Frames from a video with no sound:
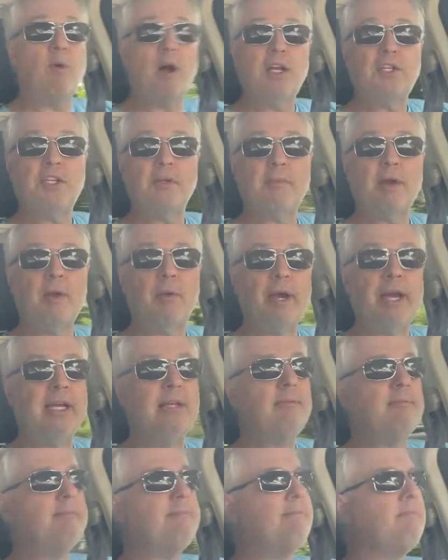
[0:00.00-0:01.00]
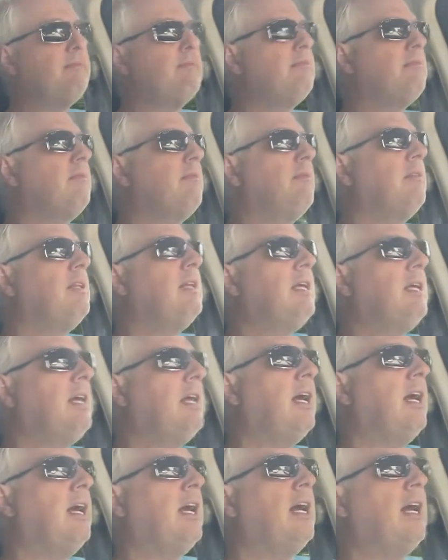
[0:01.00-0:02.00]
watching my weight.
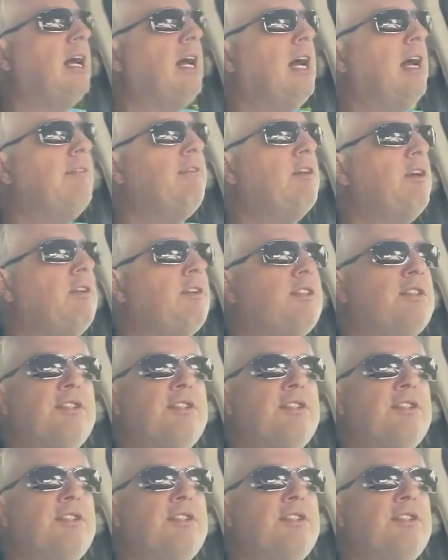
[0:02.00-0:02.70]
I've noticed